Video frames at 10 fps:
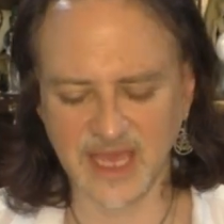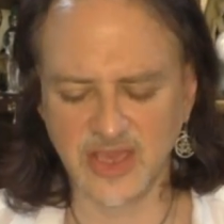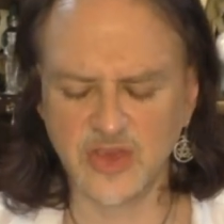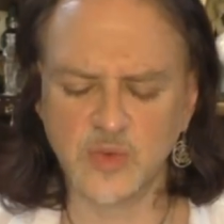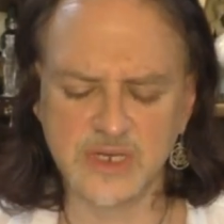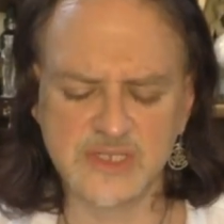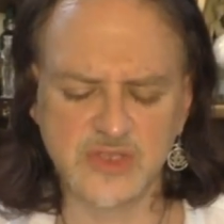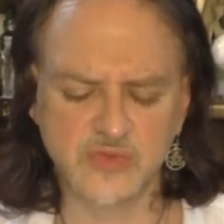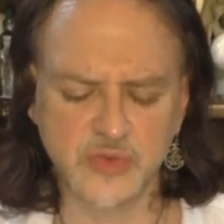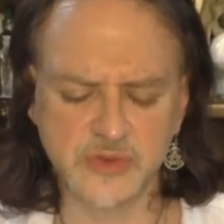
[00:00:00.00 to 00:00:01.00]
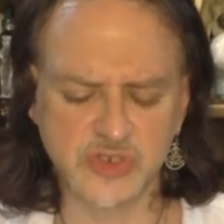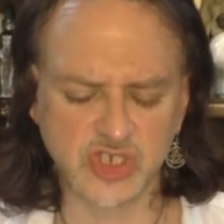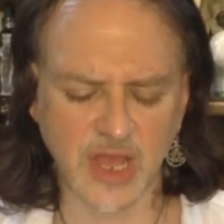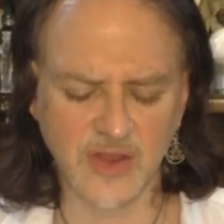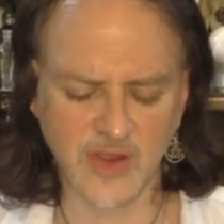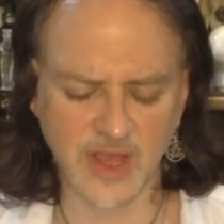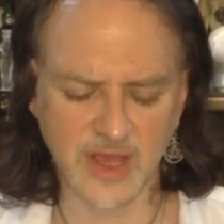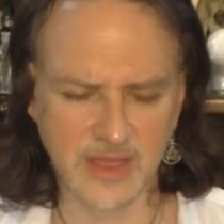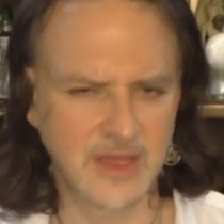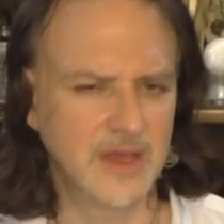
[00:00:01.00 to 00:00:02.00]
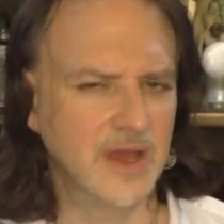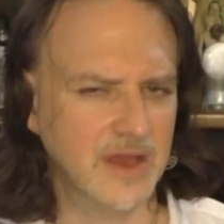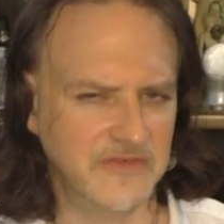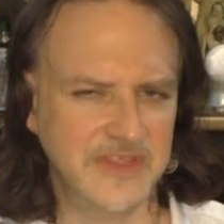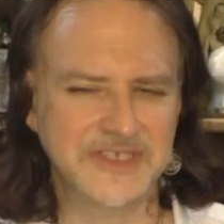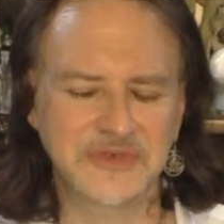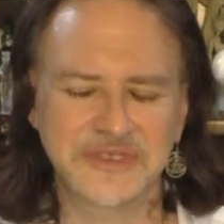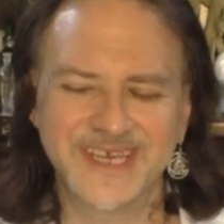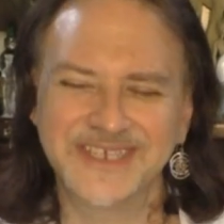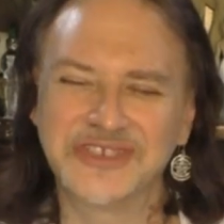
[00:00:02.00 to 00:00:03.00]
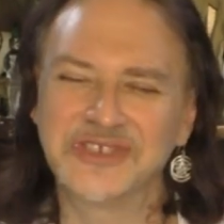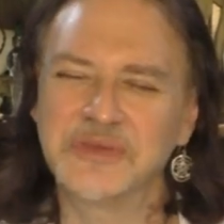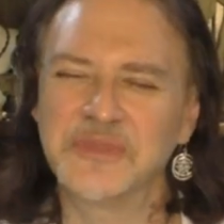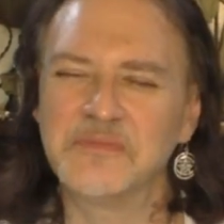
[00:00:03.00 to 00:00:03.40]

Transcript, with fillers: Thank you. What is the root chakra of this relationship.